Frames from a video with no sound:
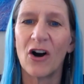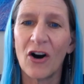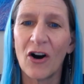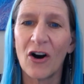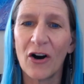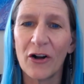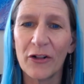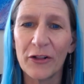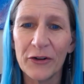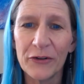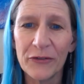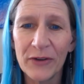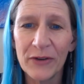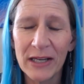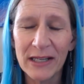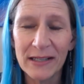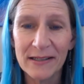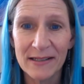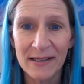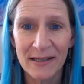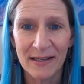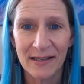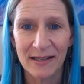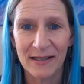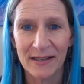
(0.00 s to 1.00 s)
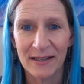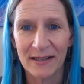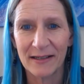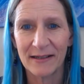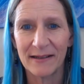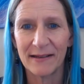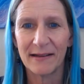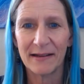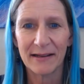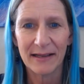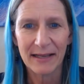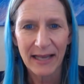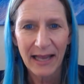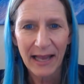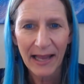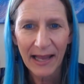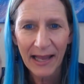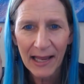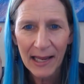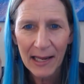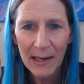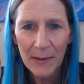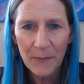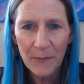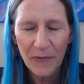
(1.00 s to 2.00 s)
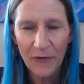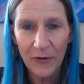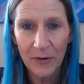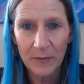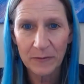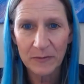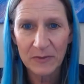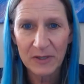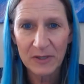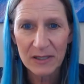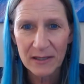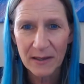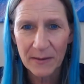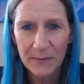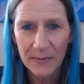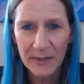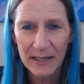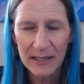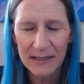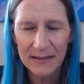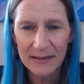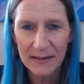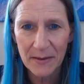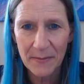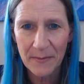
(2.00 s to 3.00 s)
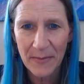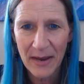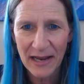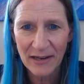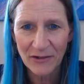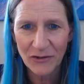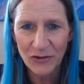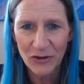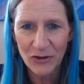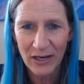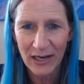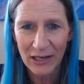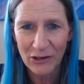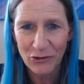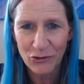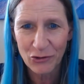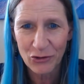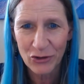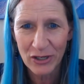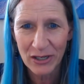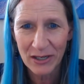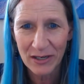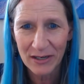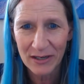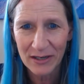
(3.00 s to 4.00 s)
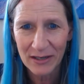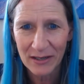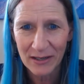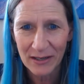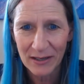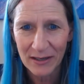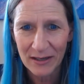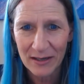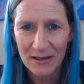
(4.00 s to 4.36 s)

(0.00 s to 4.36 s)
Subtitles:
All of it came from somebody's imagination,